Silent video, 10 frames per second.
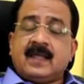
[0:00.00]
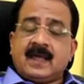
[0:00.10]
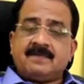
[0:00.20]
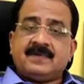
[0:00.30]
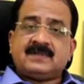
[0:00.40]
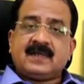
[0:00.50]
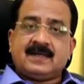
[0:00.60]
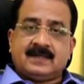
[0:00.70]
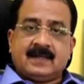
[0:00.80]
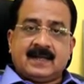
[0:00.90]
they have
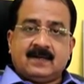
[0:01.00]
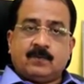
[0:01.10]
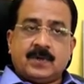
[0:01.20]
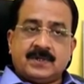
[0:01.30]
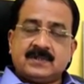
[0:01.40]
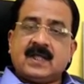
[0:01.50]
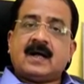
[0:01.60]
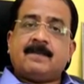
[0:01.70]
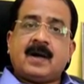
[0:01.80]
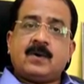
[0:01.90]
decided that the, what is the
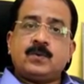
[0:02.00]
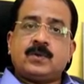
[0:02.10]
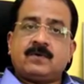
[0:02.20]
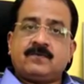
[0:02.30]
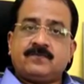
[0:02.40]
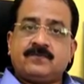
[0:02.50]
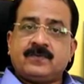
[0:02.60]
amount of